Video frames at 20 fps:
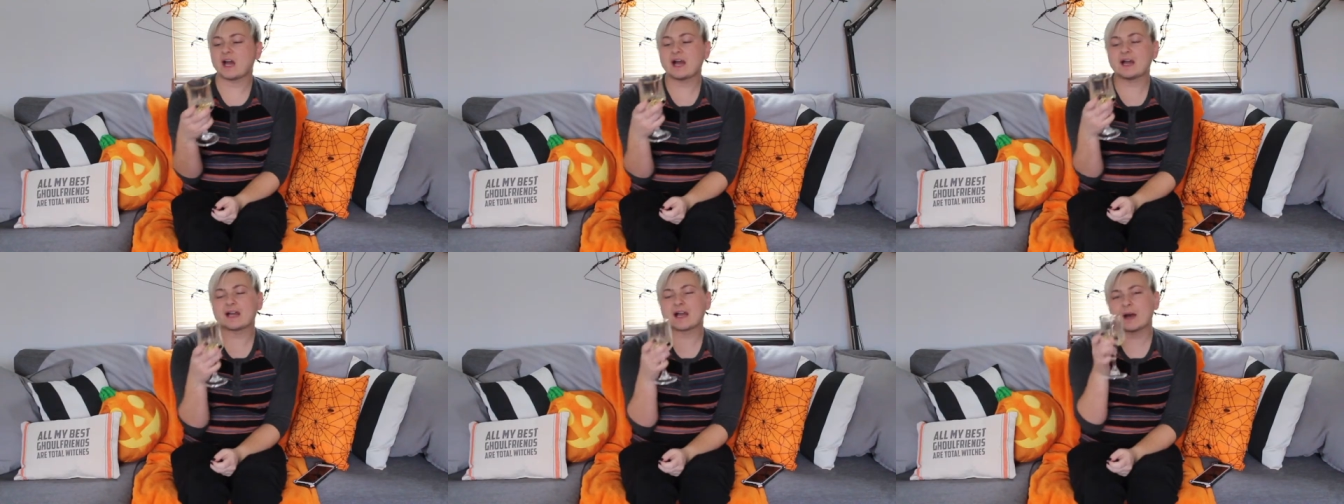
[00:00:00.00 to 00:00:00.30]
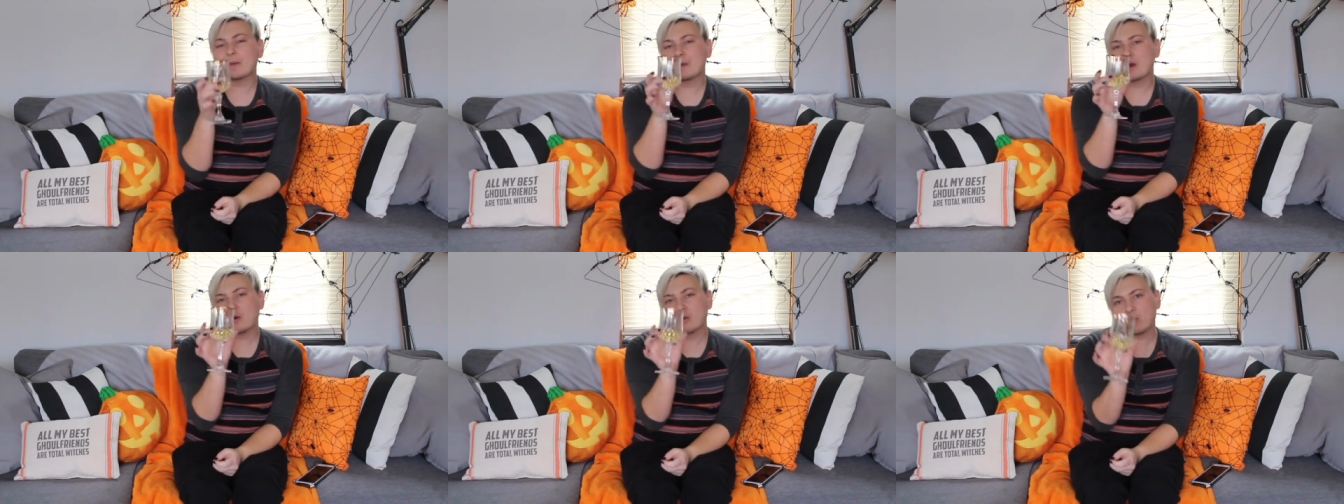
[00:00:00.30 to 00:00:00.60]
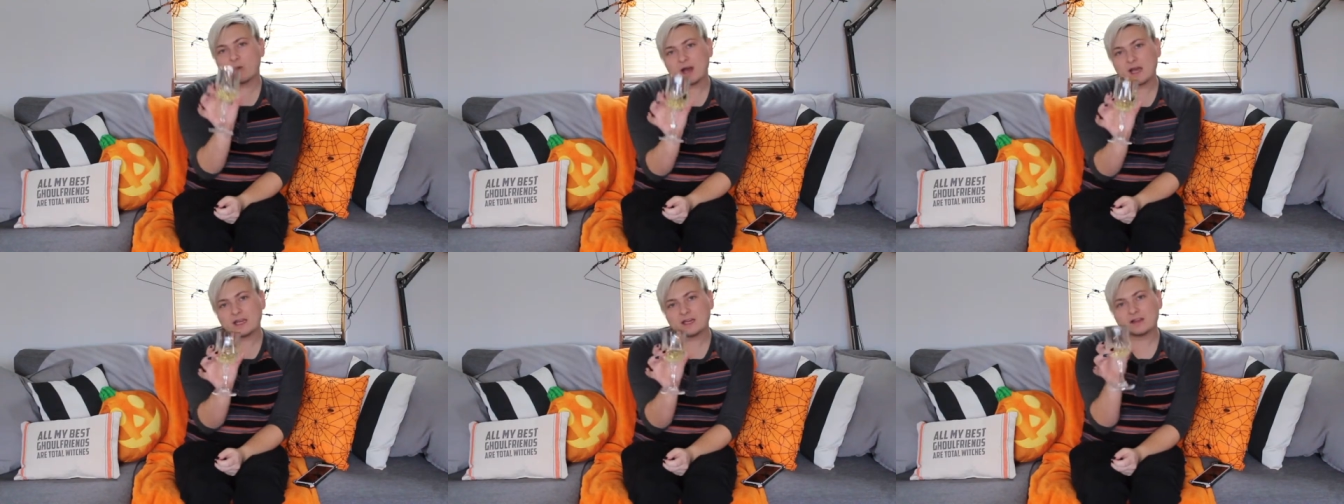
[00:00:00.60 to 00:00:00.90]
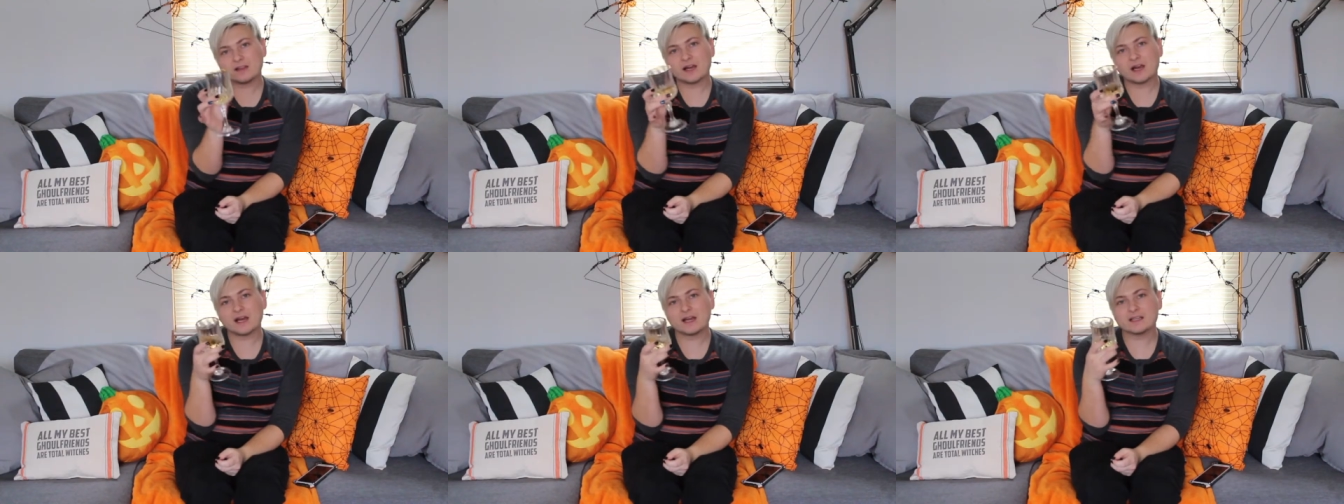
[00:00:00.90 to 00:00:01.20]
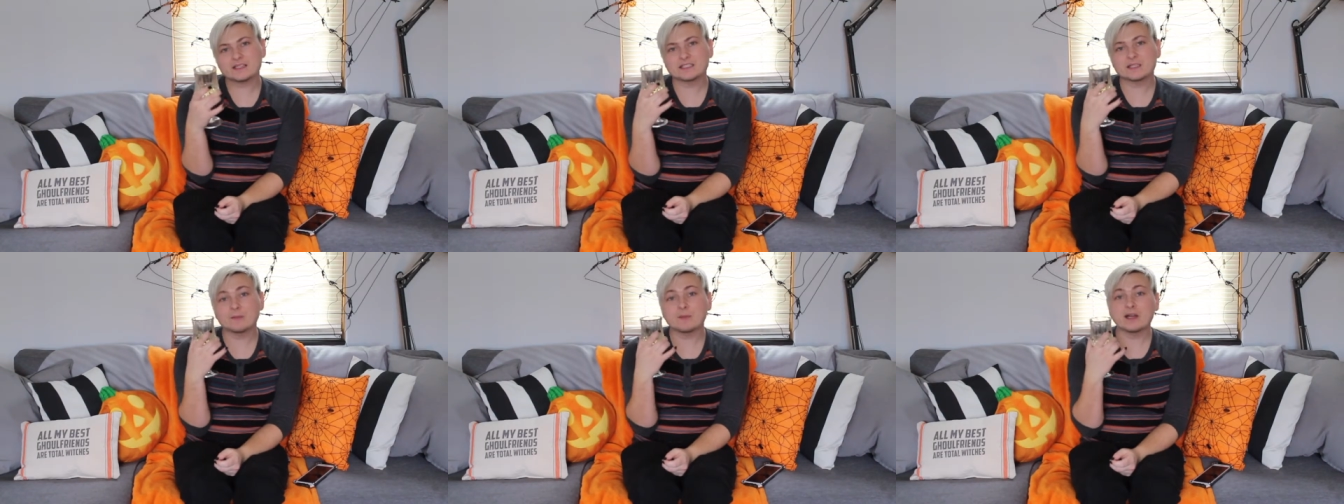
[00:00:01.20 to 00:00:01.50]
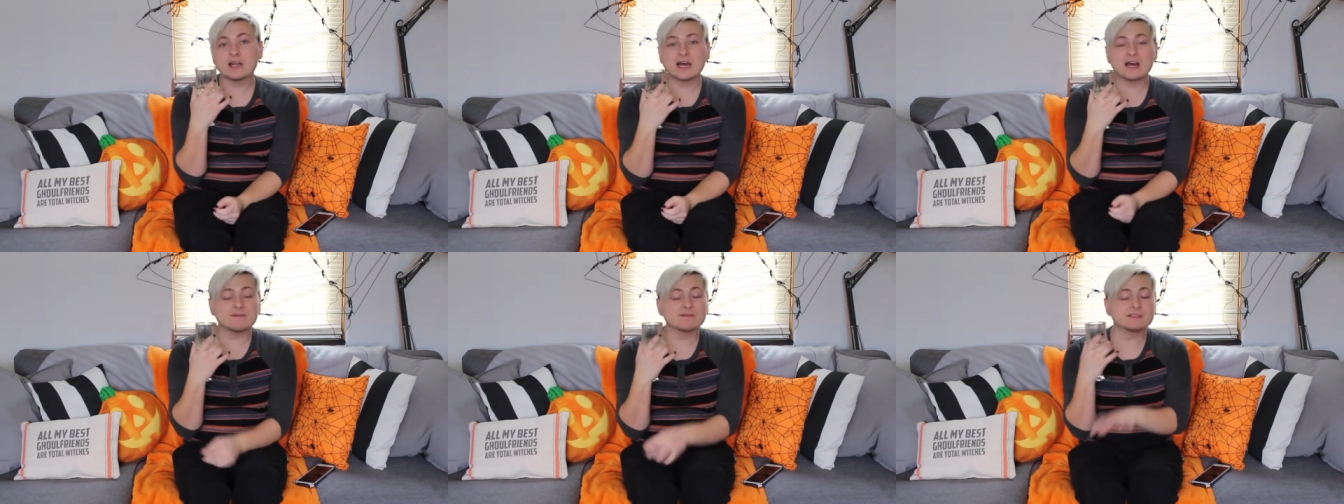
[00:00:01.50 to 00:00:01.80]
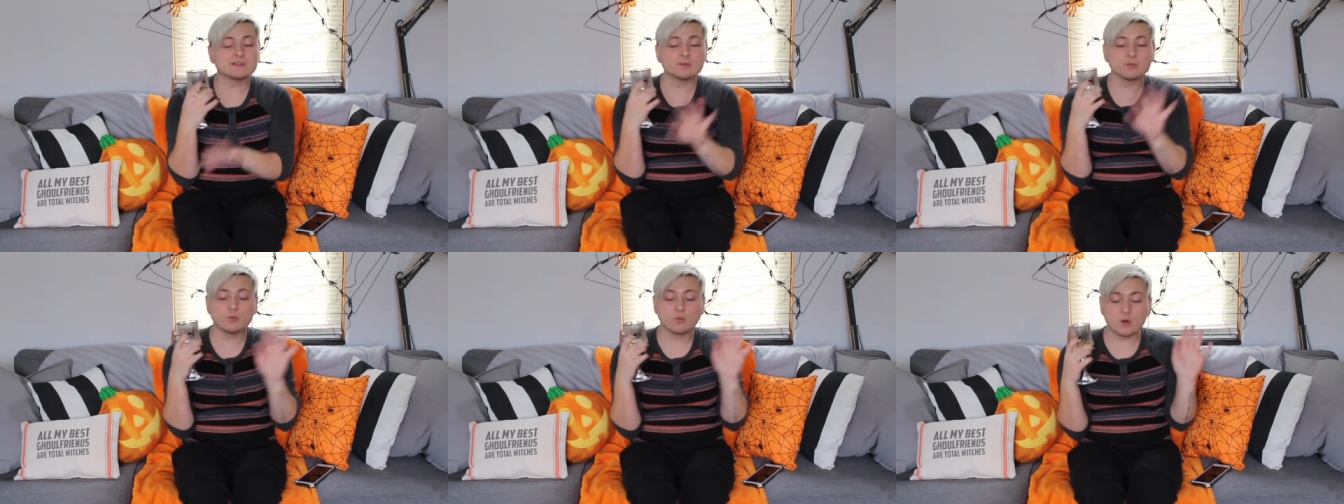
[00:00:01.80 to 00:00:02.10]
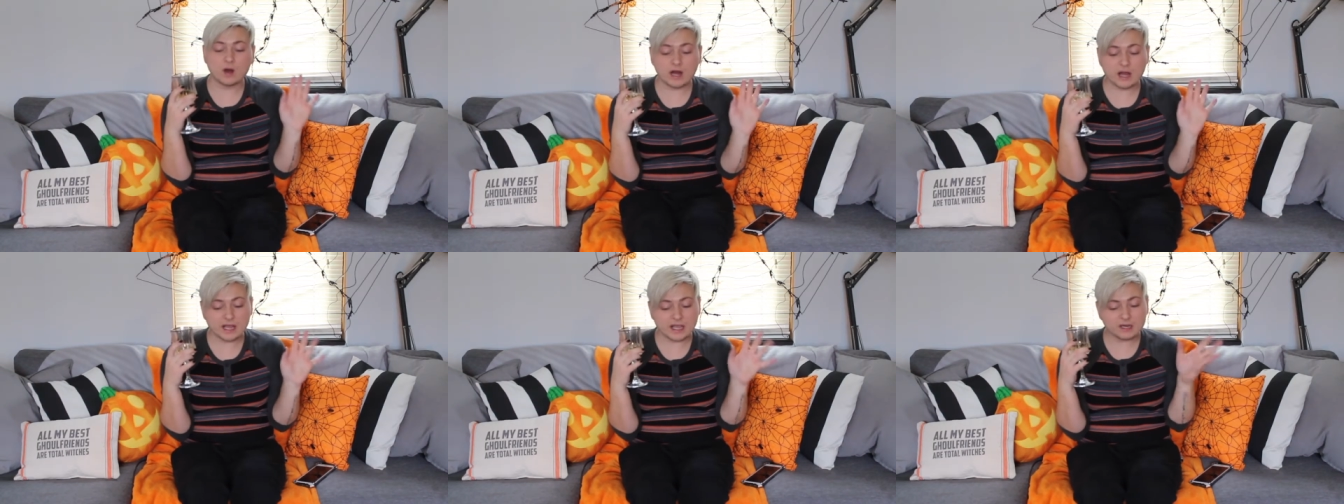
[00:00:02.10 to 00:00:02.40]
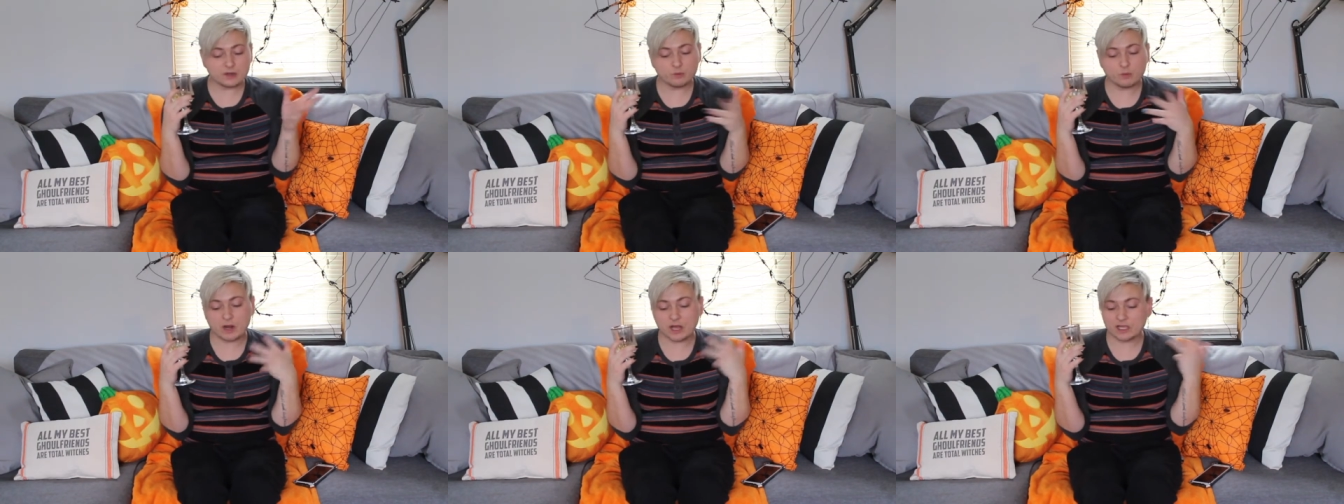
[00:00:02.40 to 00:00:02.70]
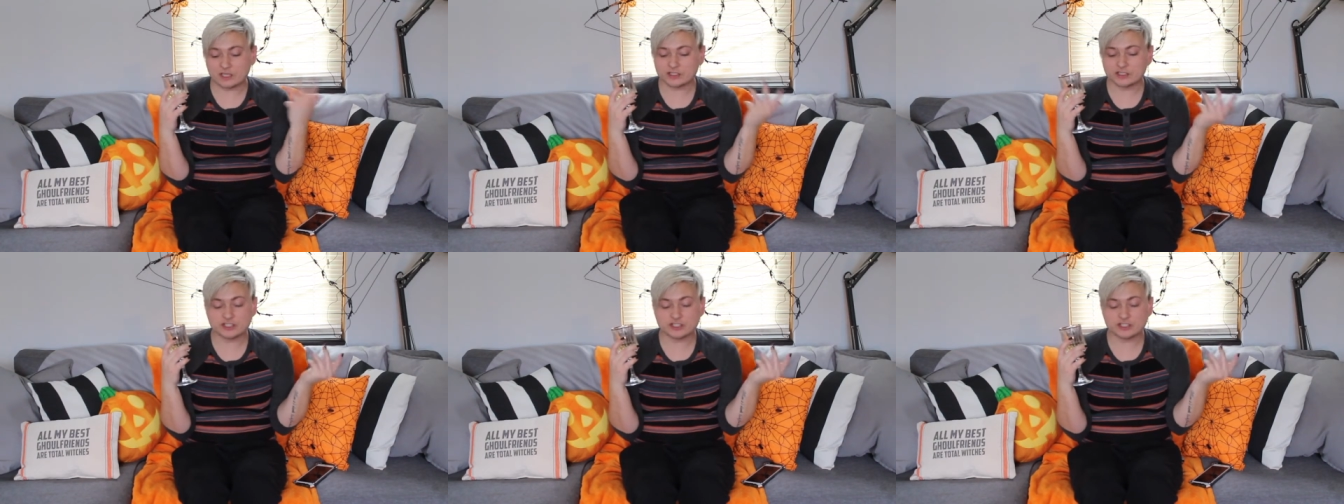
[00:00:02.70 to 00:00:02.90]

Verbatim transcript: I got my wine glass. I'm going to have some wine while I